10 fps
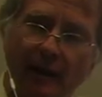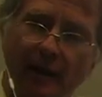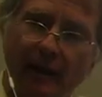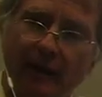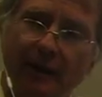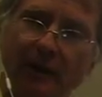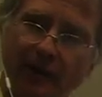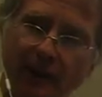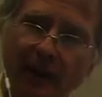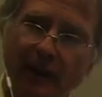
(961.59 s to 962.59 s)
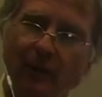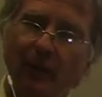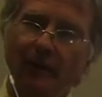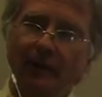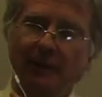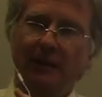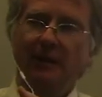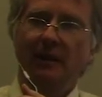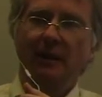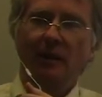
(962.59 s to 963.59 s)
And these eugenic quotas
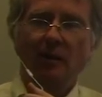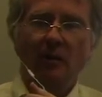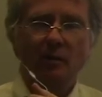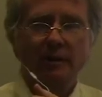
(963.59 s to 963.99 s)
were